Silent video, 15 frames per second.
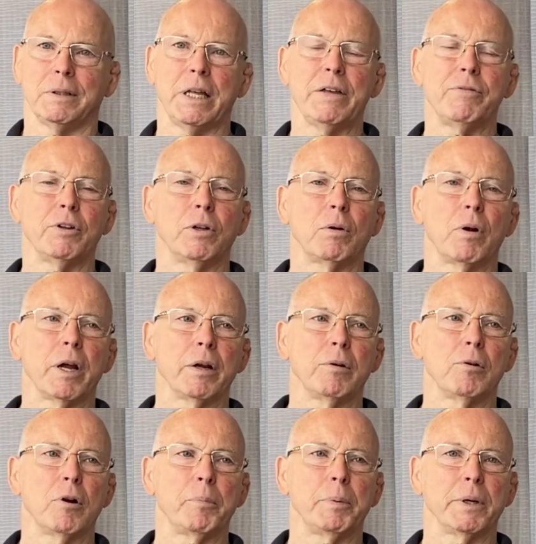Even though I
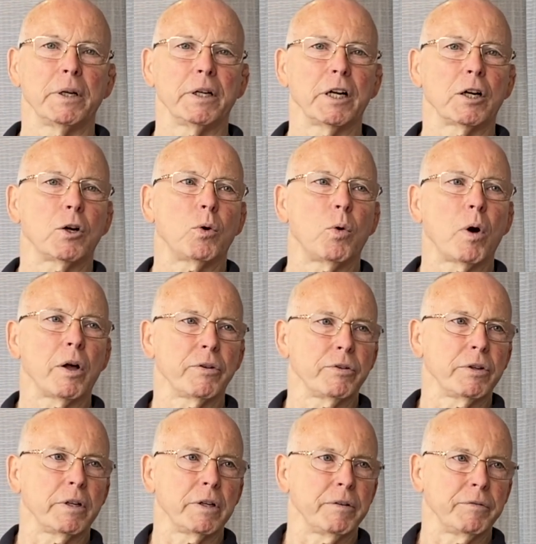grew up in a
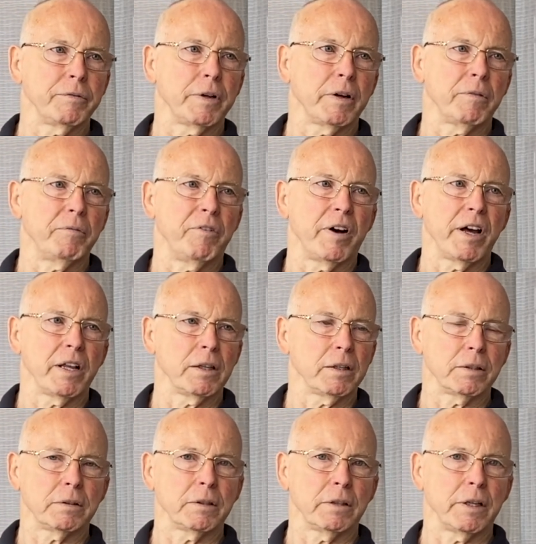
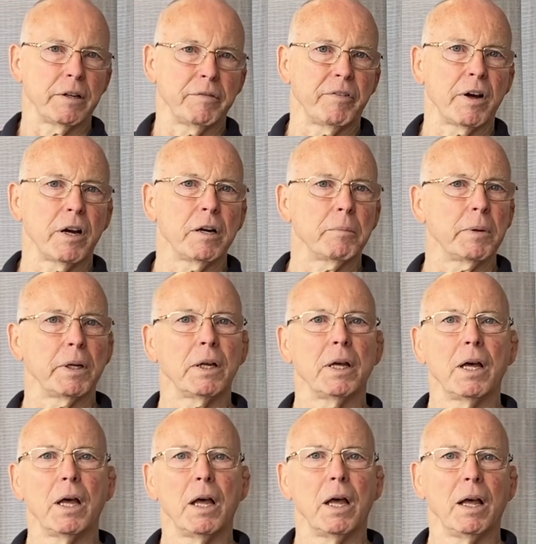quasi-violent environment, I
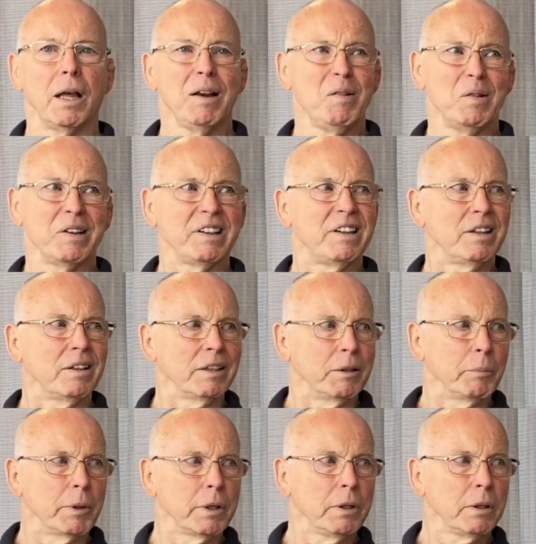might kill
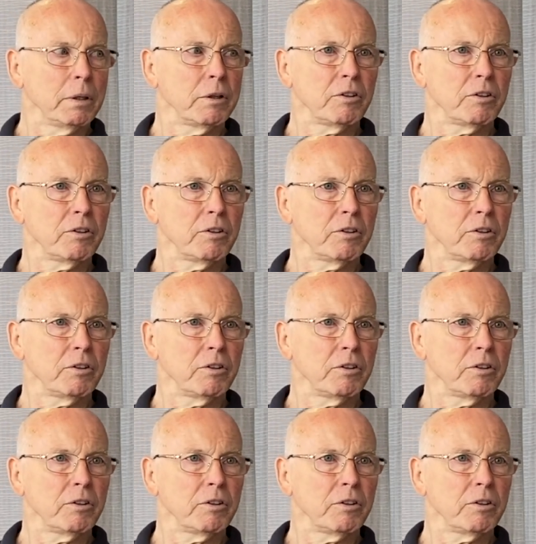somebody,